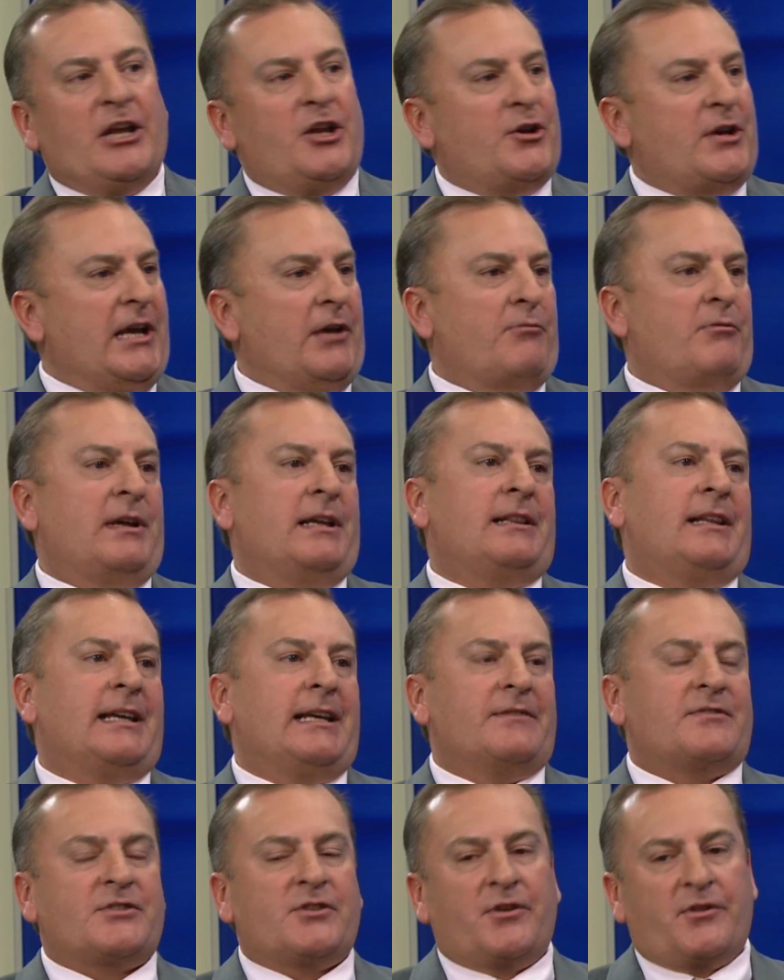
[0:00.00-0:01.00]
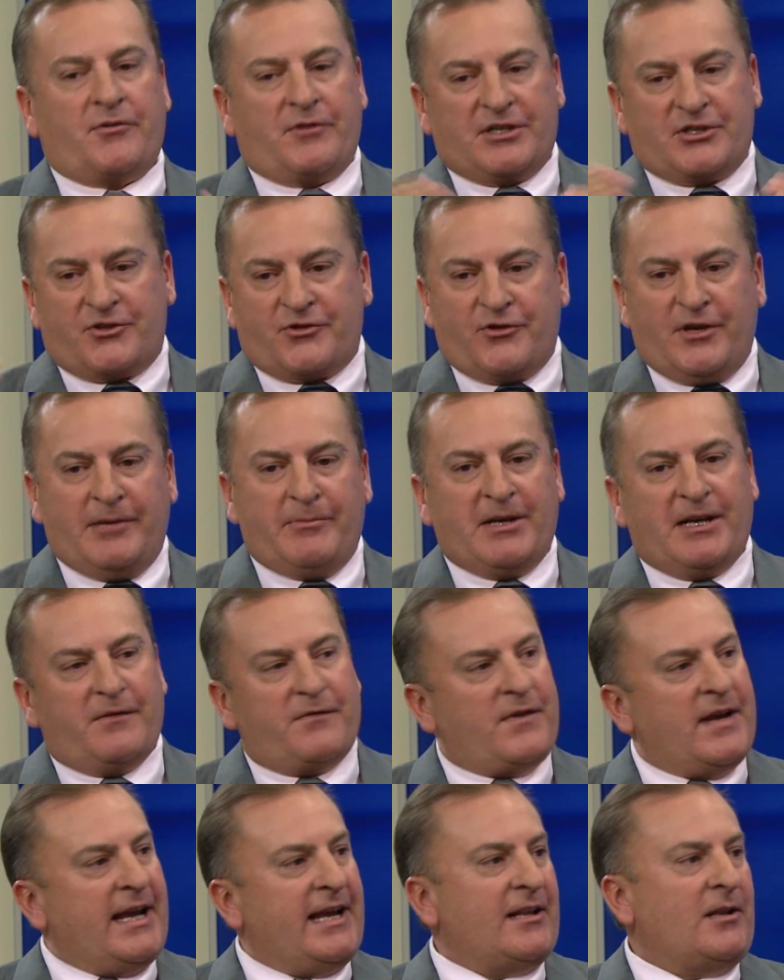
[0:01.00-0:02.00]
And then you get relief. So there is treatment
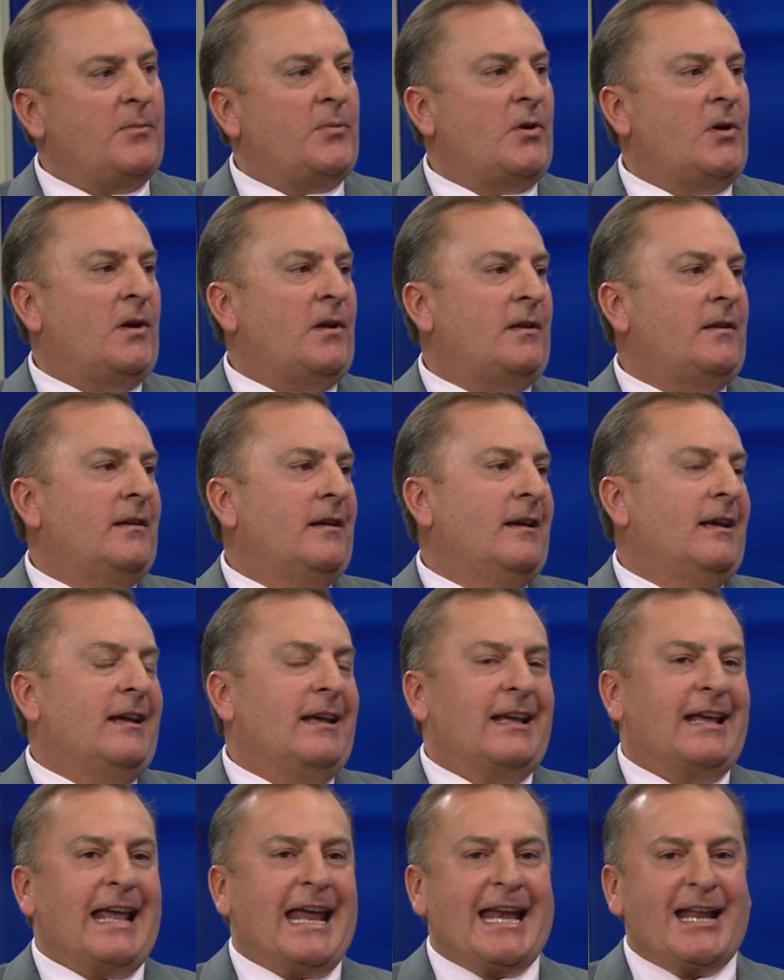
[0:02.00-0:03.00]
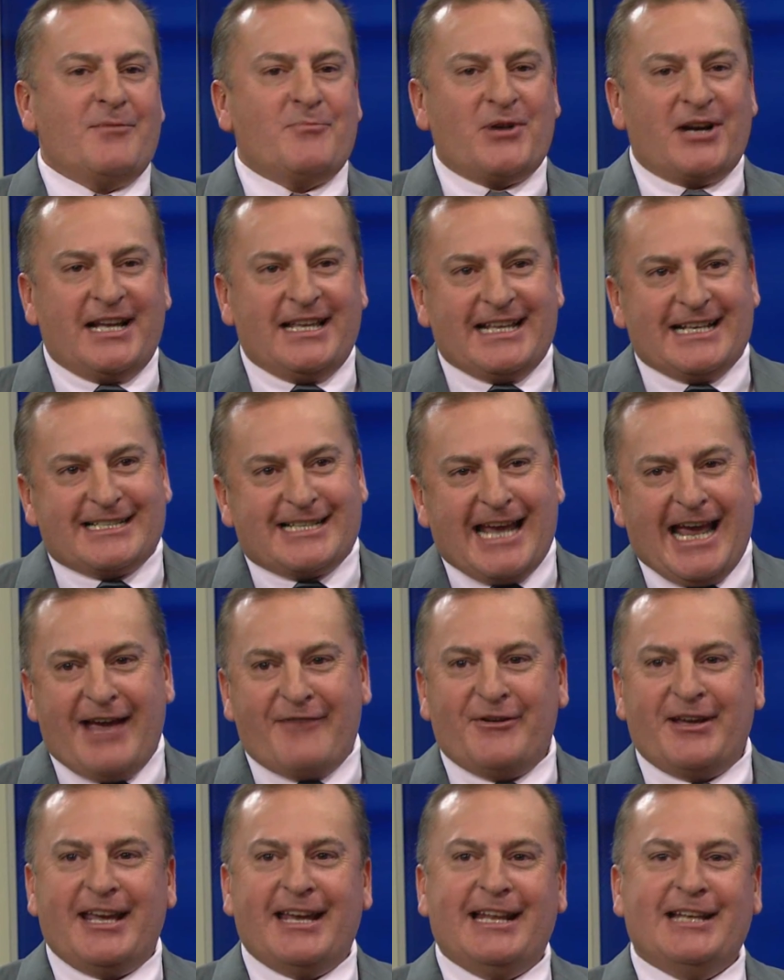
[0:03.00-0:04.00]
available. Anybody that's
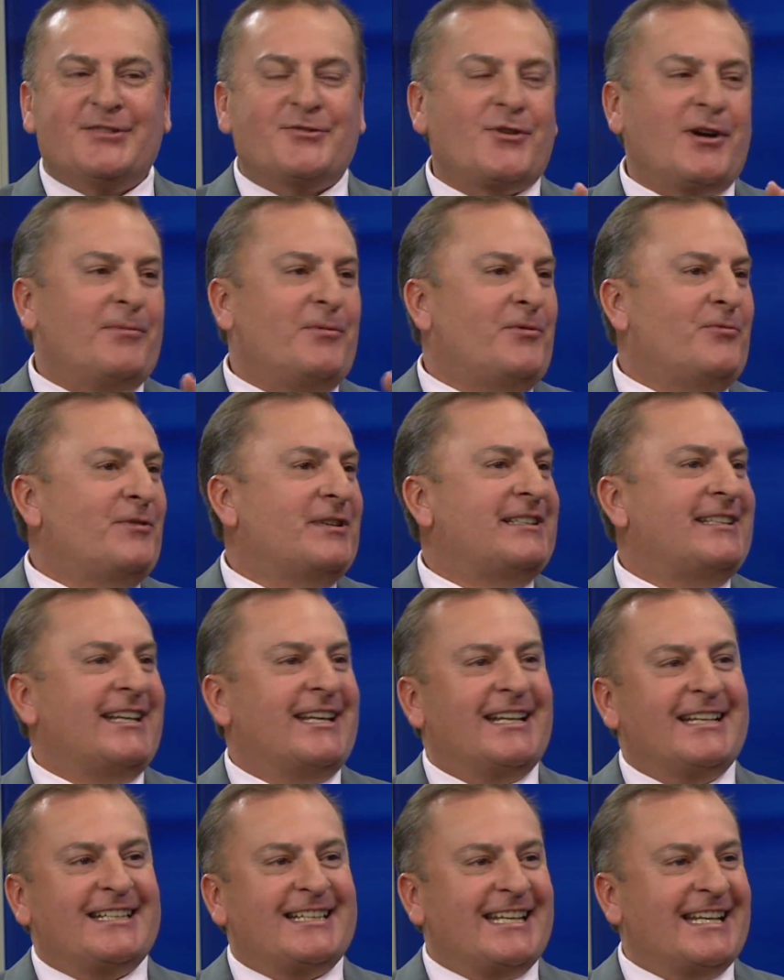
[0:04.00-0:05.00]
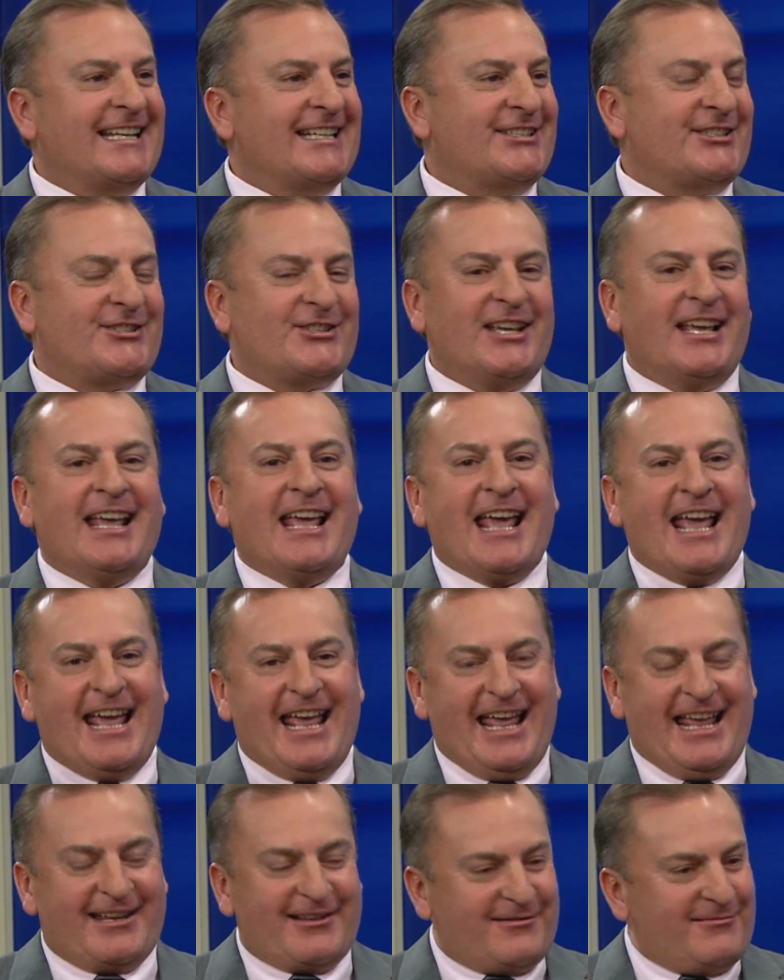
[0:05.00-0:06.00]
having any trouble with tinnitus,
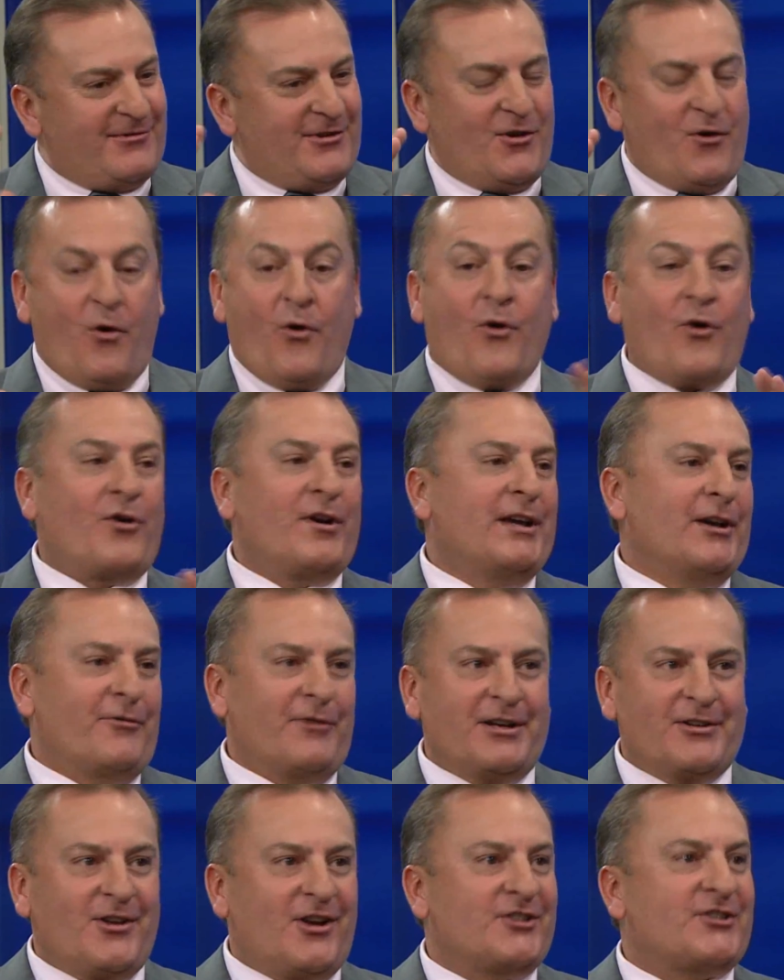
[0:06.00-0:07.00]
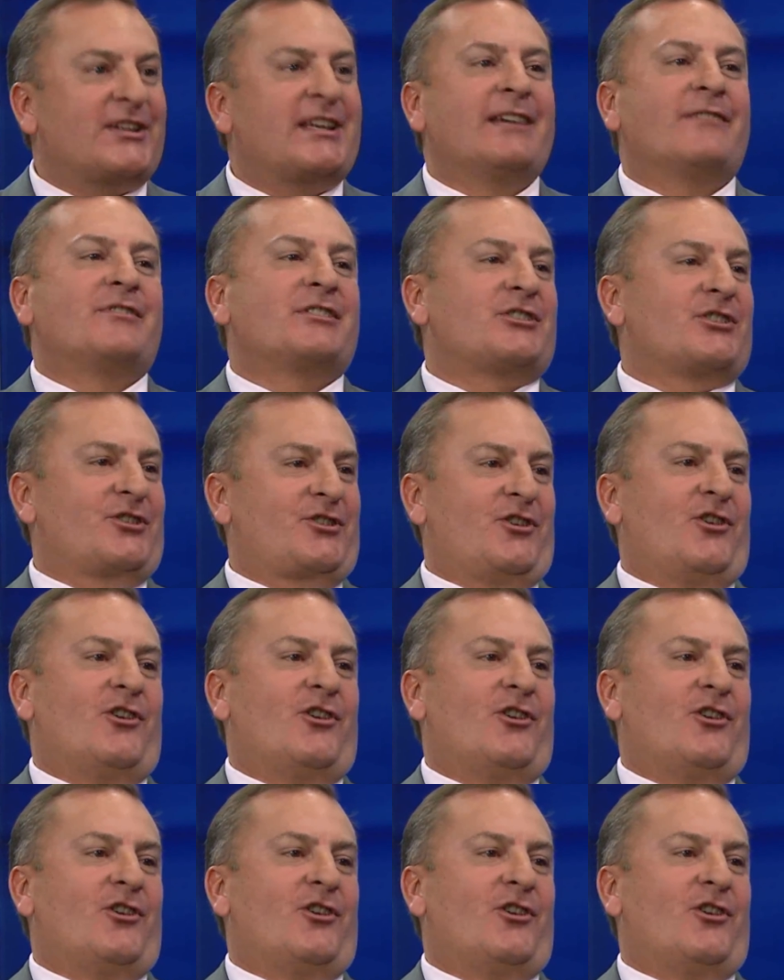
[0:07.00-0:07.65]
or hearing loss, give us a